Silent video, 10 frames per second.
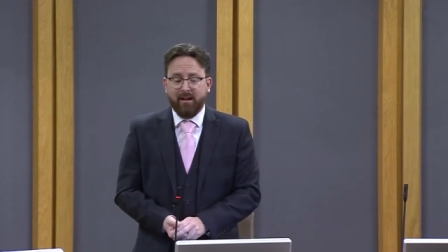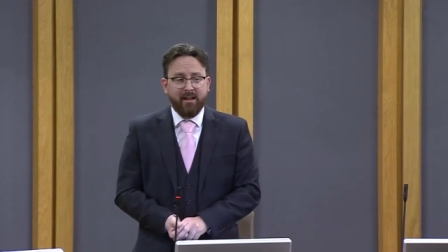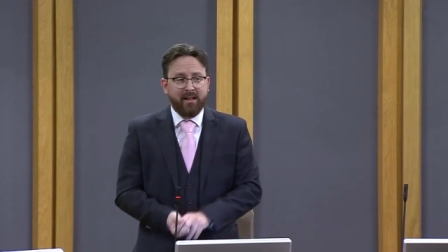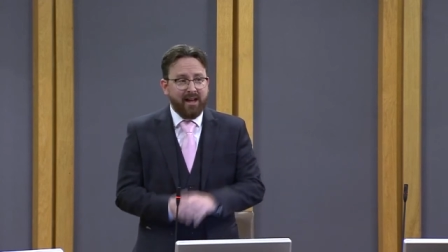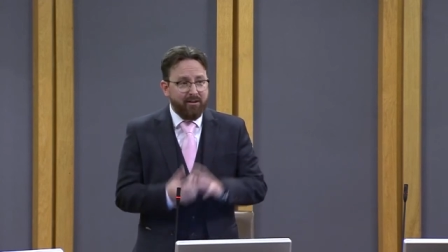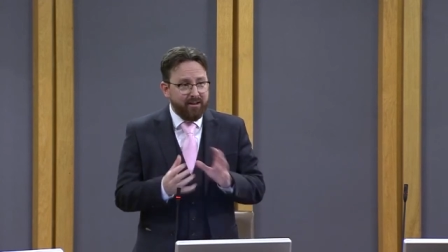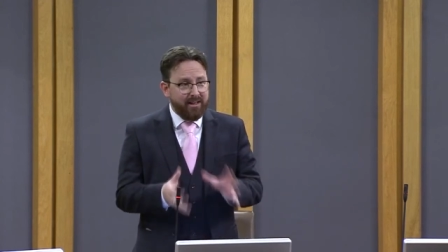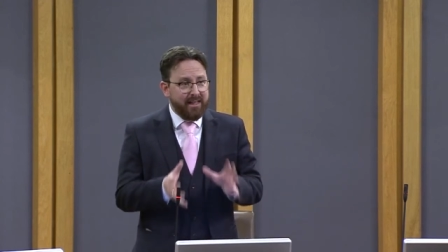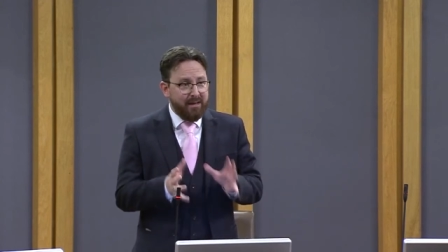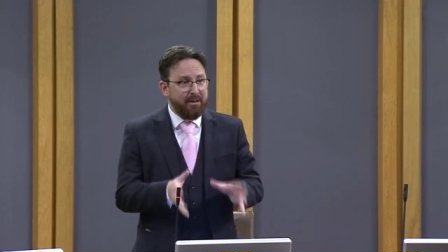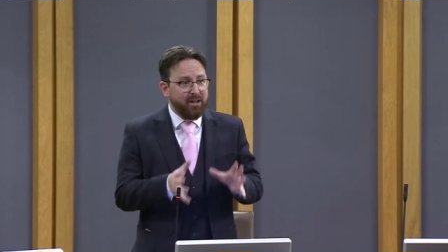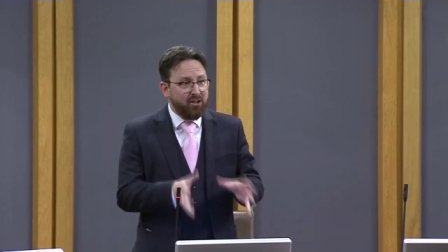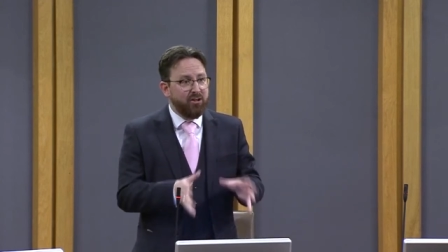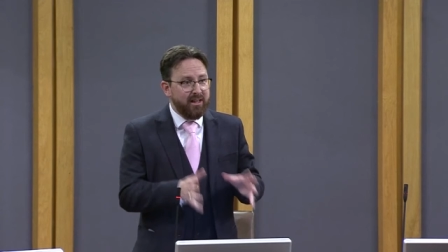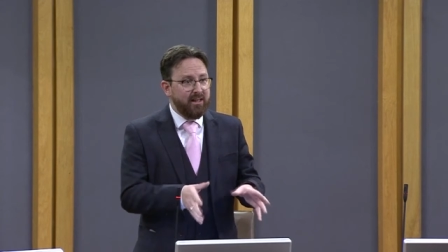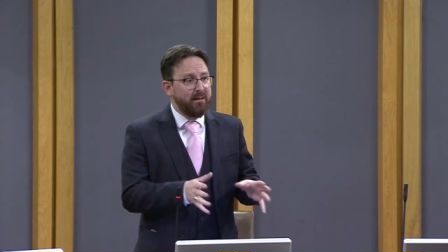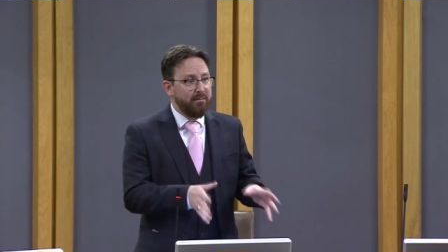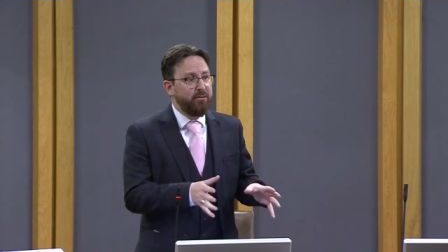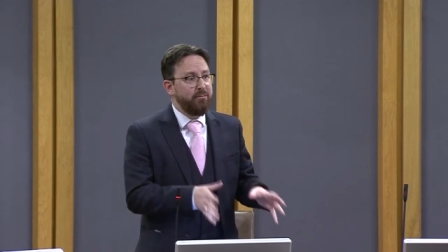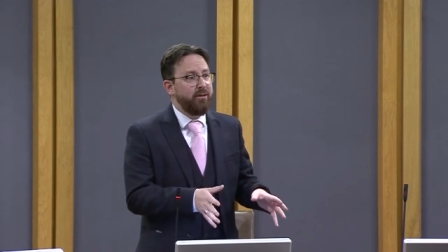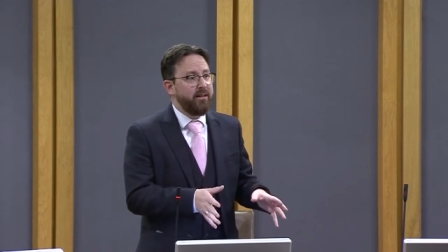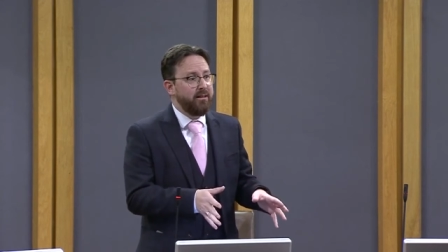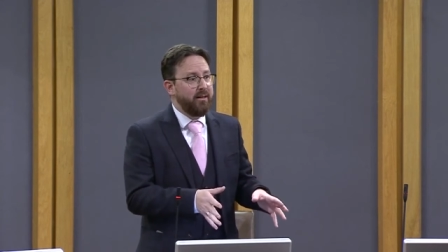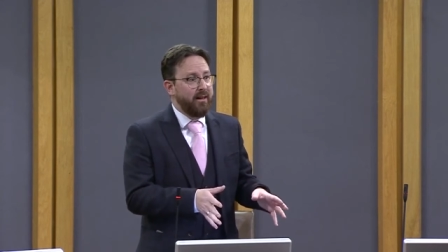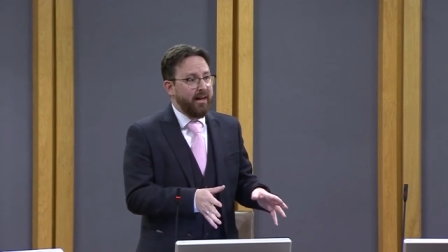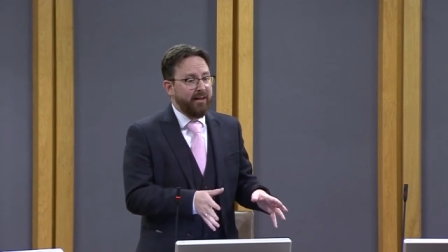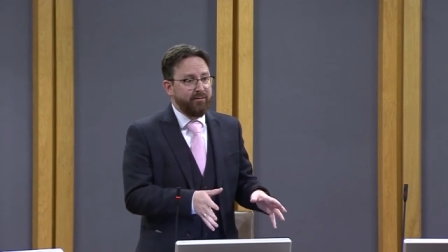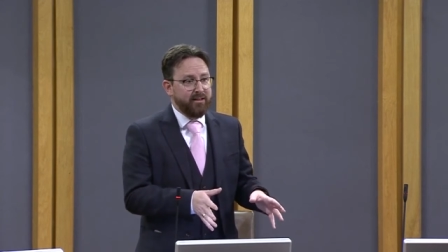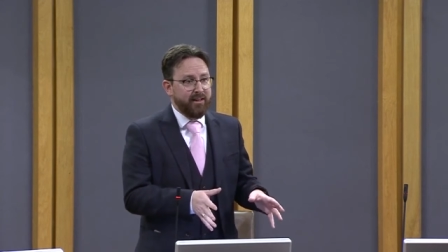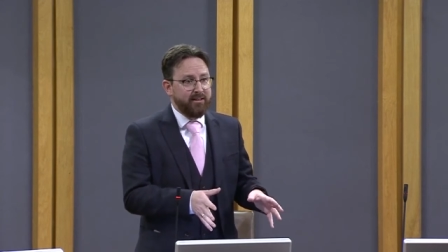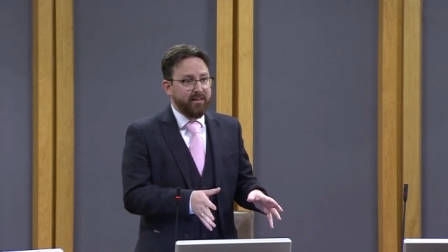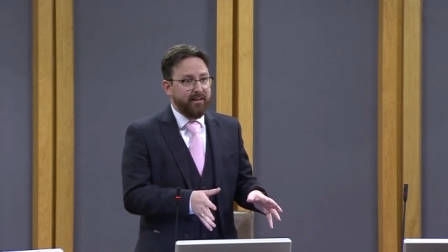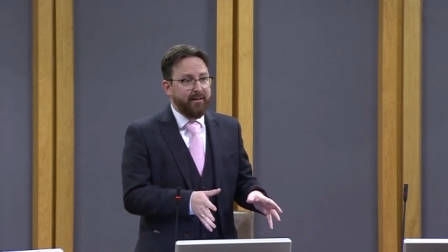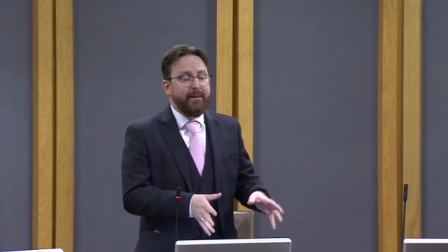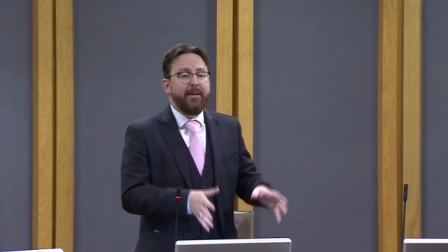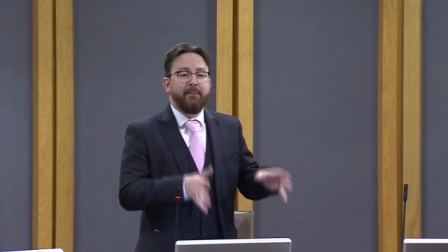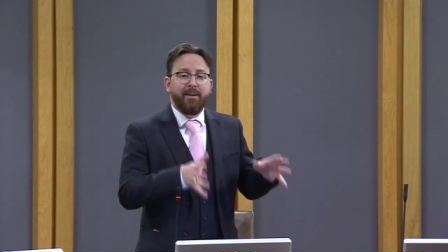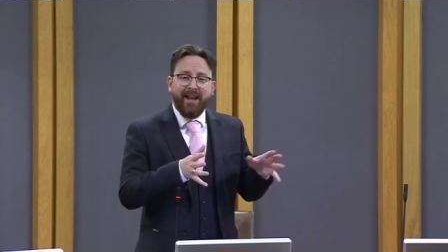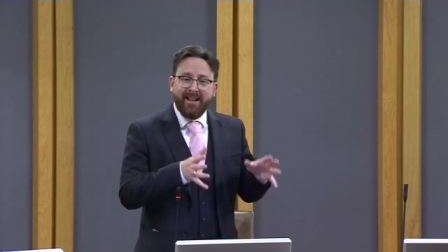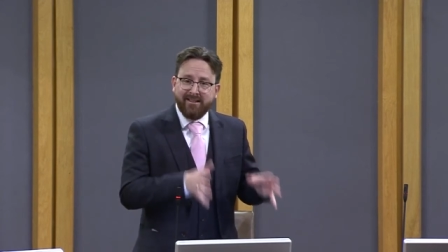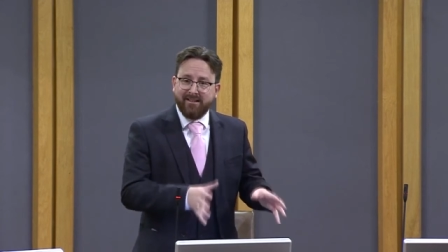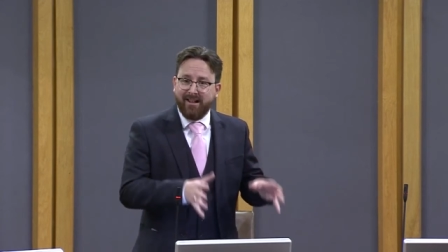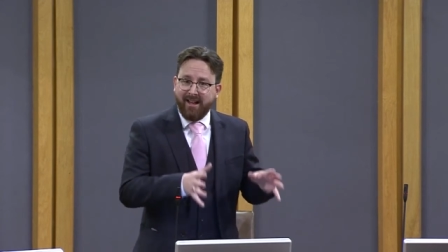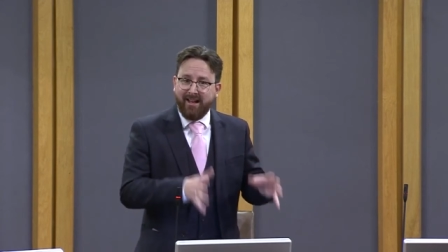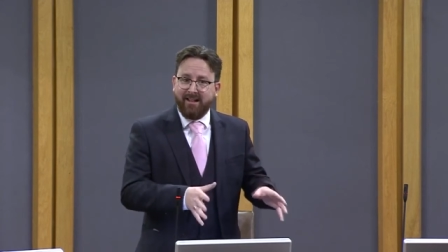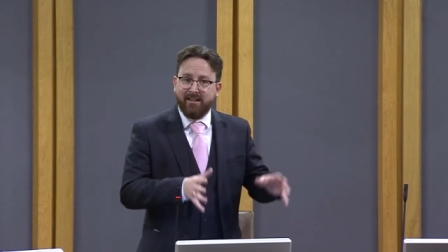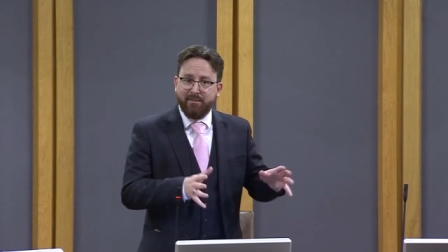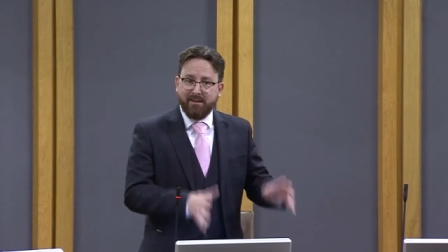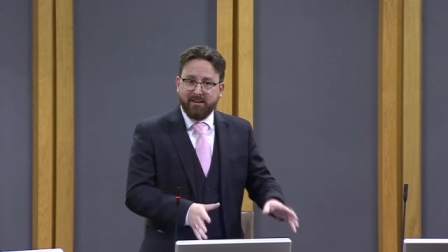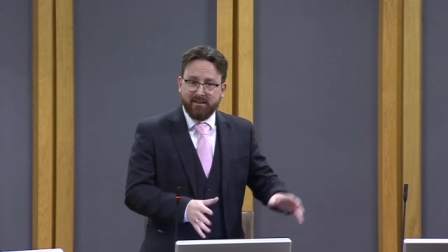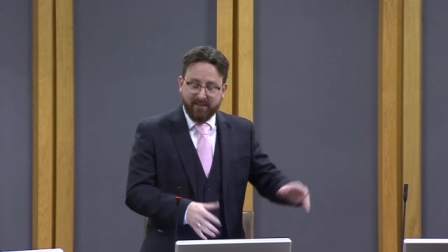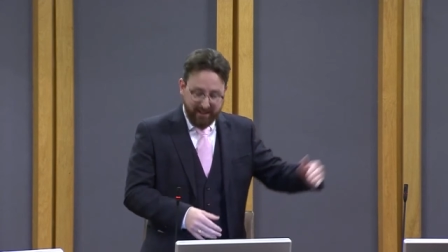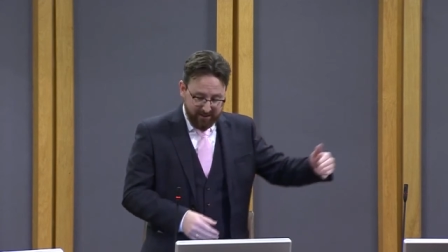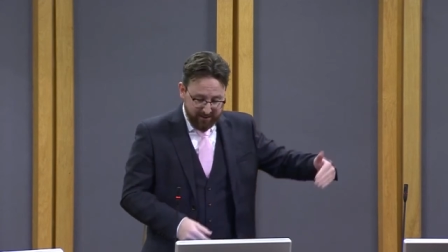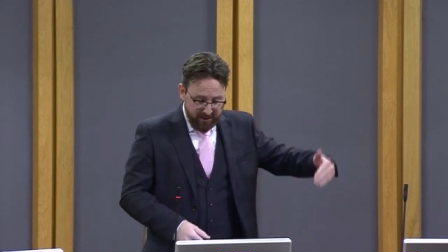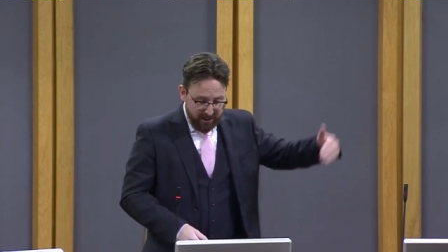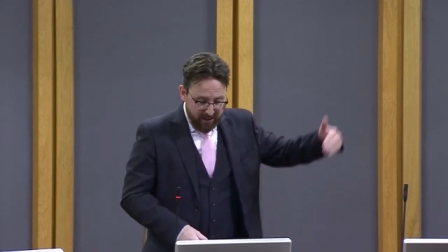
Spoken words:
They're currently keeping a good income through print advertising, but that isn't likely to be sustained